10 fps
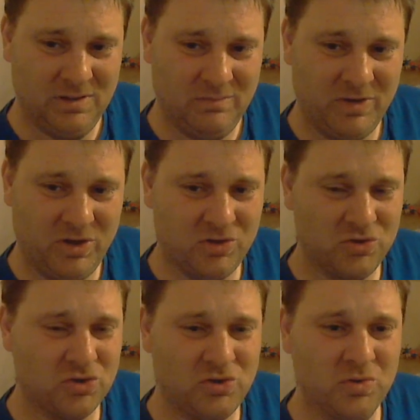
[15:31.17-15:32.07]
When you can
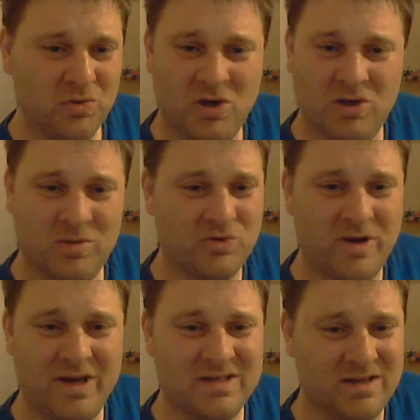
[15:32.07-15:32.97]
just use Occam's
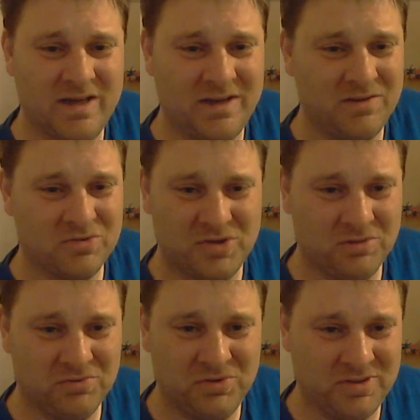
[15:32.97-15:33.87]
razor and it just
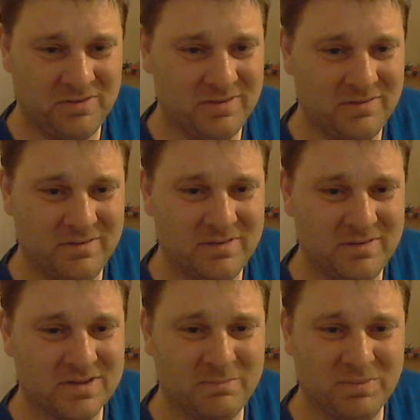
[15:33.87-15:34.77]
tells you
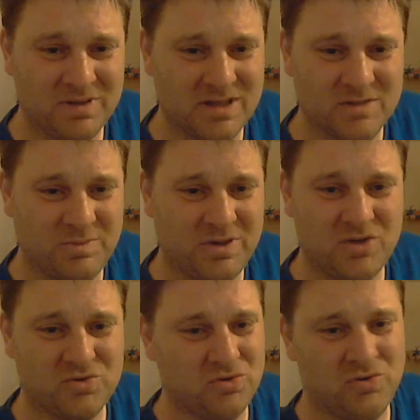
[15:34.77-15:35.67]
the simplest
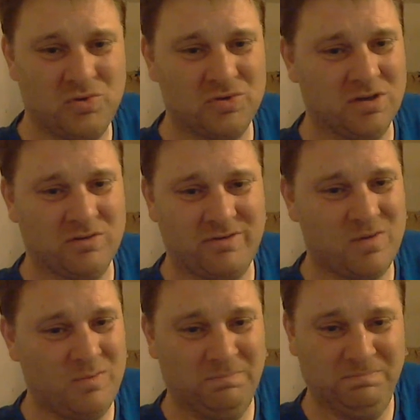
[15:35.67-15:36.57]
explanation is usually the
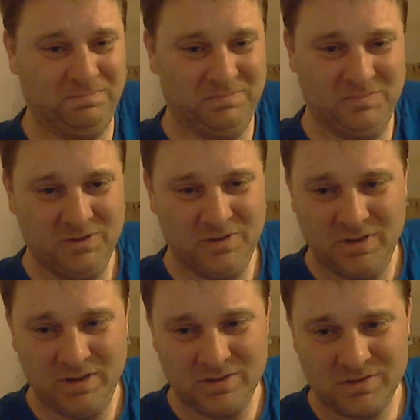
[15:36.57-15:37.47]
correct one.
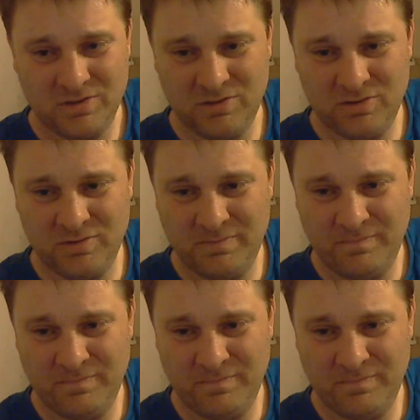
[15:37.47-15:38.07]
So